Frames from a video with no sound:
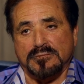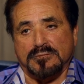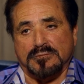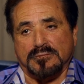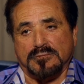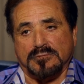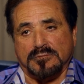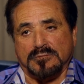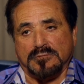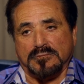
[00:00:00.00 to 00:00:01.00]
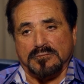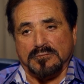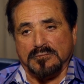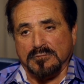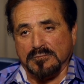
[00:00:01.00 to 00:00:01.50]
Are you afraid of government
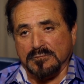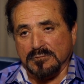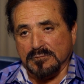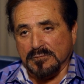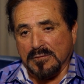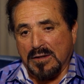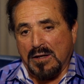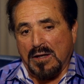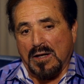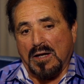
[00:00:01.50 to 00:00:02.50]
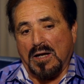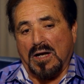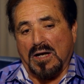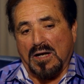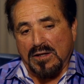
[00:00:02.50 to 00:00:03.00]
right now?
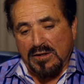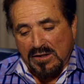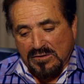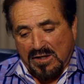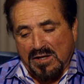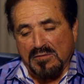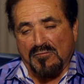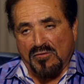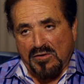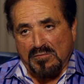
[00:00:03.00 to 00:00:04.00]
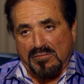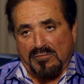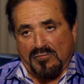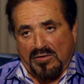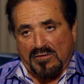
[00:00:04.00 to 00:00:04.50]
Uh, yes, I am. I'm very,
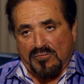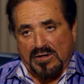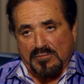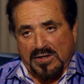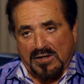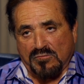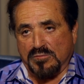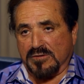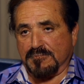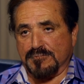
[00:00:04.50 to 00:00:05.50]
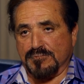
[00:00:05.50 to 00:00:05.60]
very afraid of my government